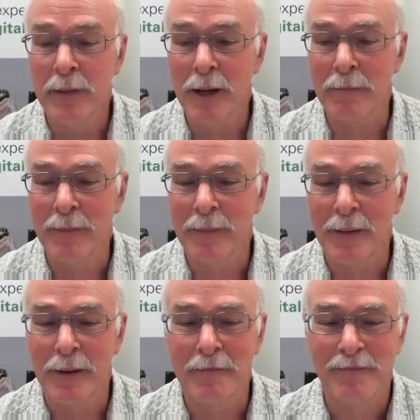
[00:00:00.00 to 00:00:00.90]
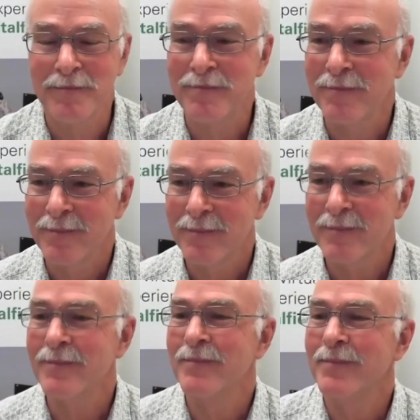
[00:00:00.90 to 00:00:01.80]
Great. Yep technology.
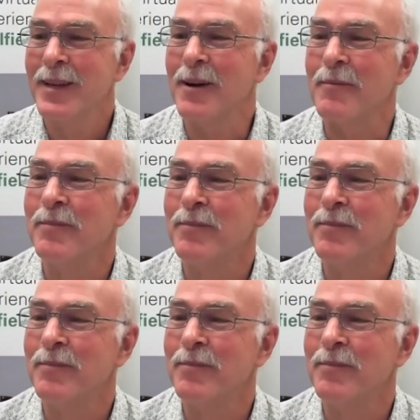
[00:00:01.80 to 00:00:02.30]
Yeah.